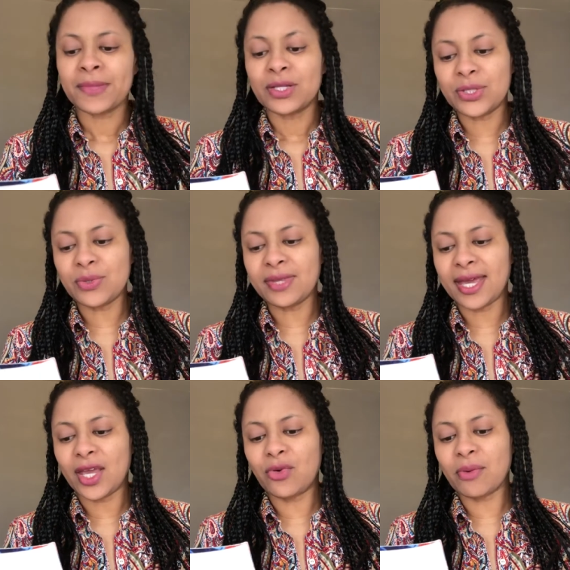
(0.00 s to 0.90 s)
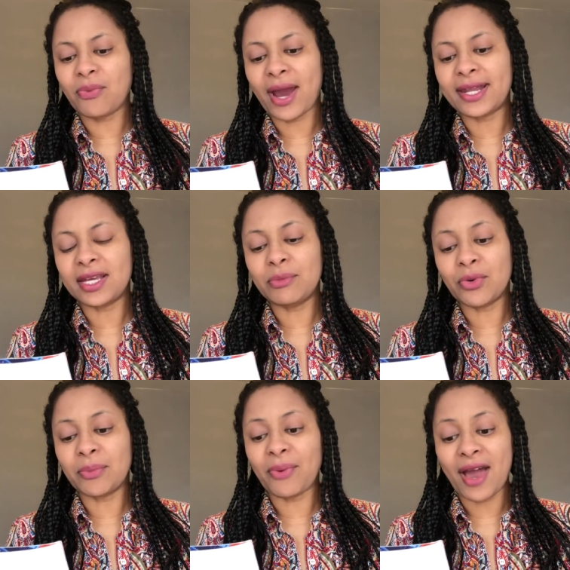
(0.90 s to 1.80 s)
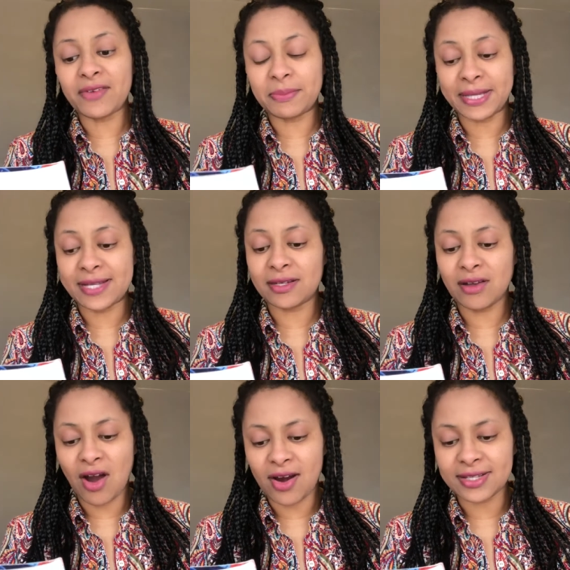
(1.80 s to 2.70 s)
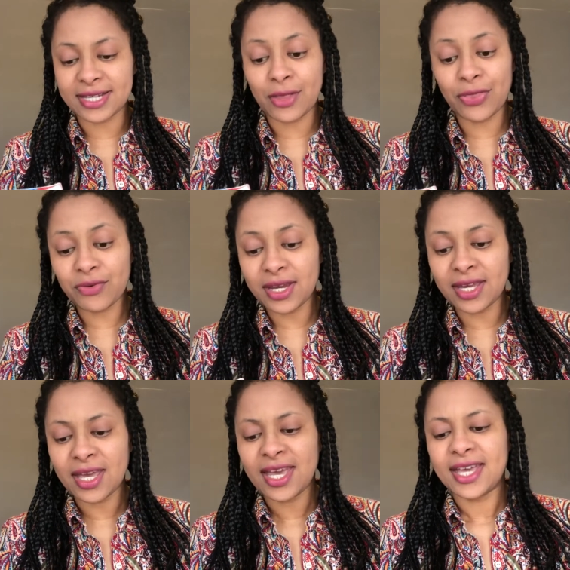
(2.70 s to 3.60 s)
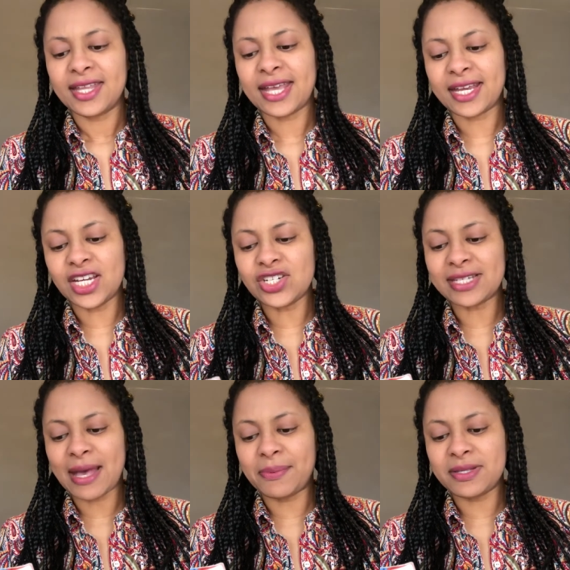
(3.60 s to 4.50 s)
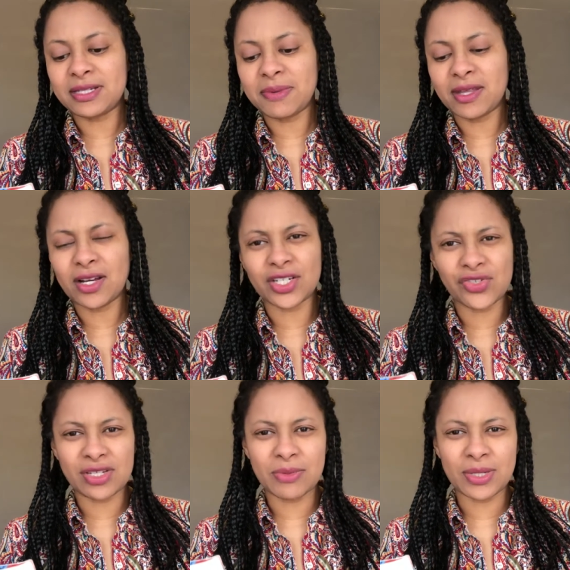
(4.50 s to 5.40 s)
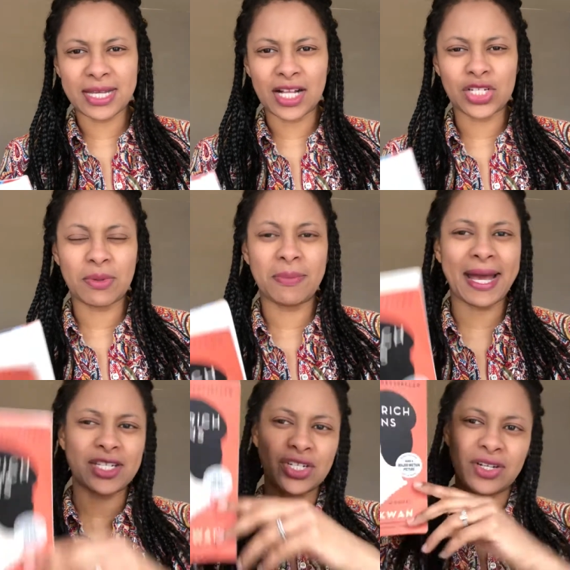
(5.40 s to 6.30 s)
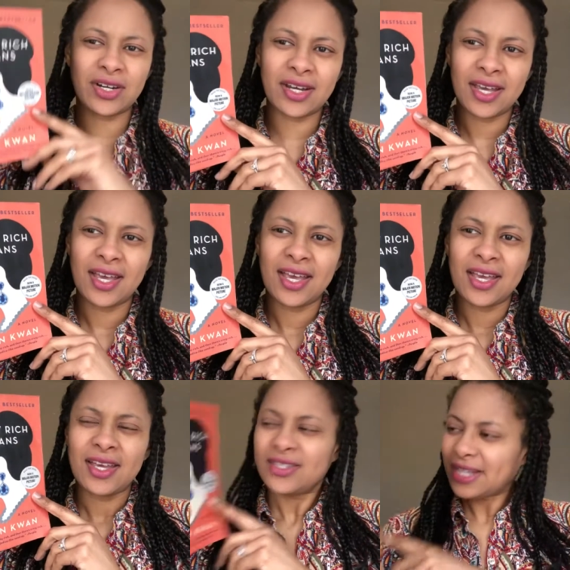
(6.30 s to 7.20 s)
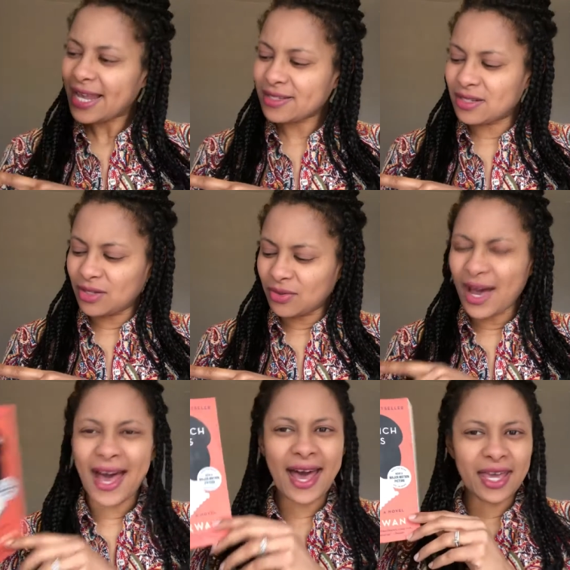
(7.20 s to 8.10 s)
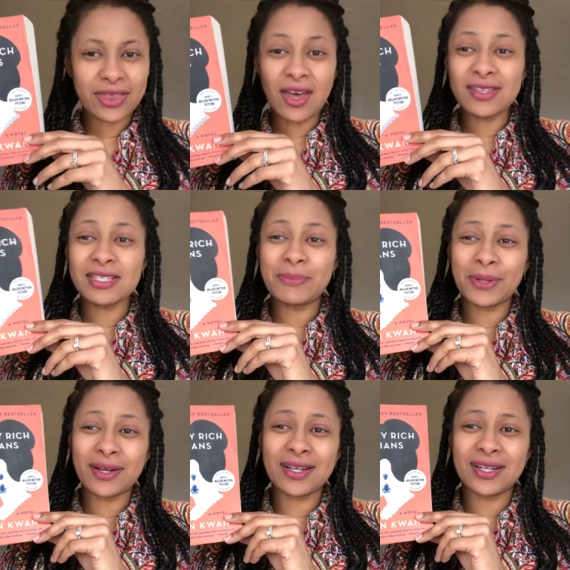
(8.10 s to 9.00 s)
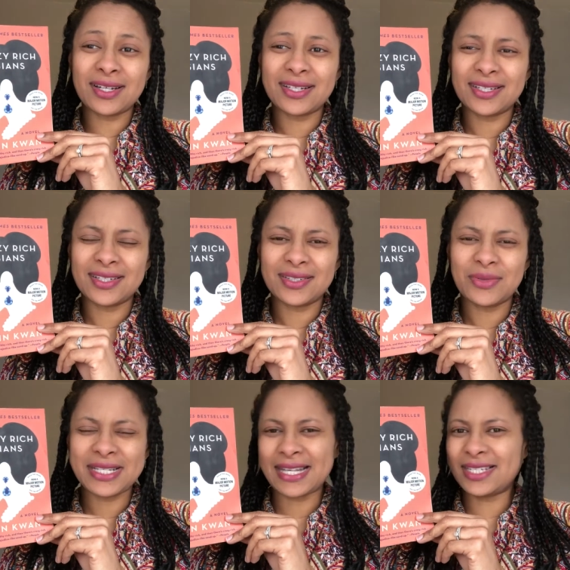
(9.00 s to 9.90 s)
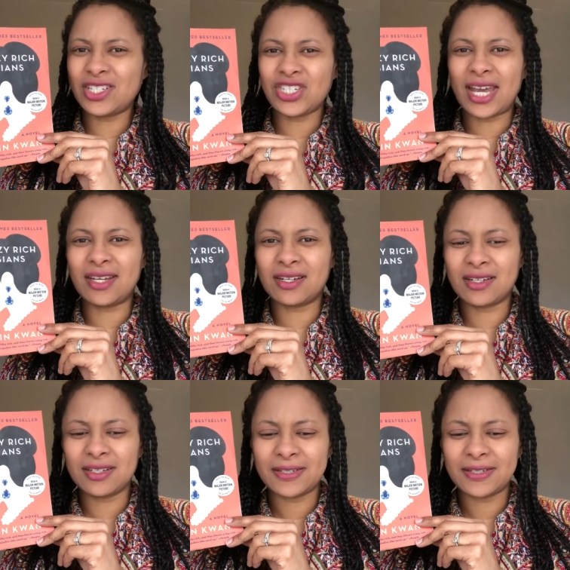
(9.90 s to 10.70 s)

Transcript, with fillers: Two, that he grew up riding in more private planes and cars. And three, that he just happens to be the country's most eligible bachelor. So that's new. I thought this book was set in China.